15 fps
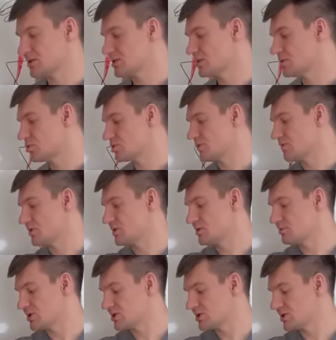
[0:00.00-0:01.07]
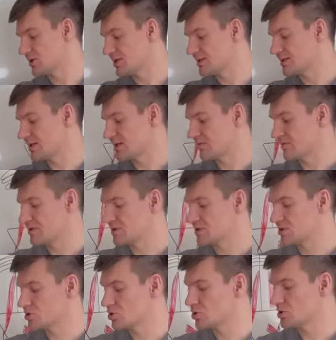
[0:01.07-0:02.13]
The pear-shaped muscle tightens.
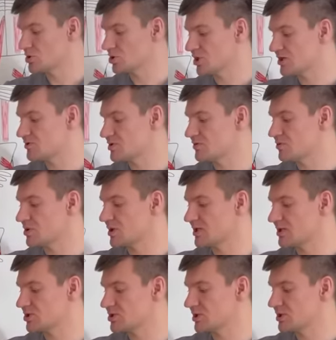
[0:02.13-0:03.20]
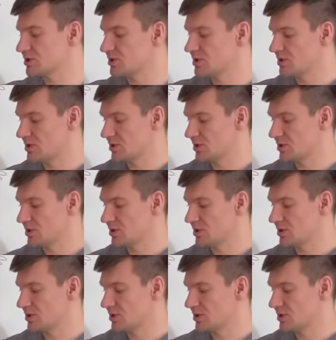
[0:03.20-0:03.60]
But most often, of course,